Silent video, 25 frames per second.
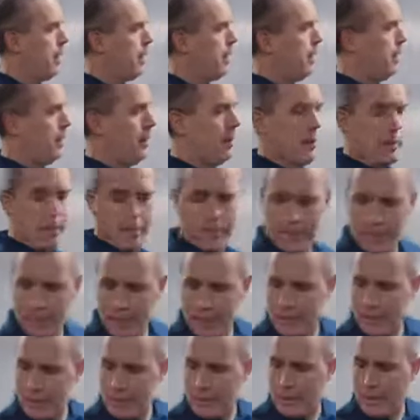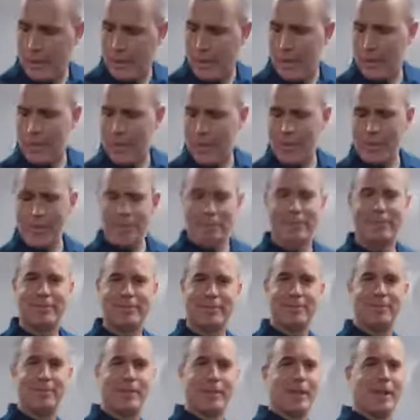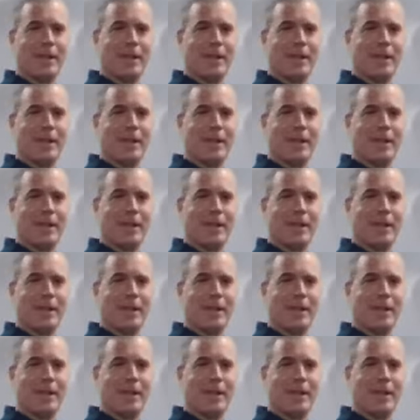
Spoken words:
Speaking of insulation,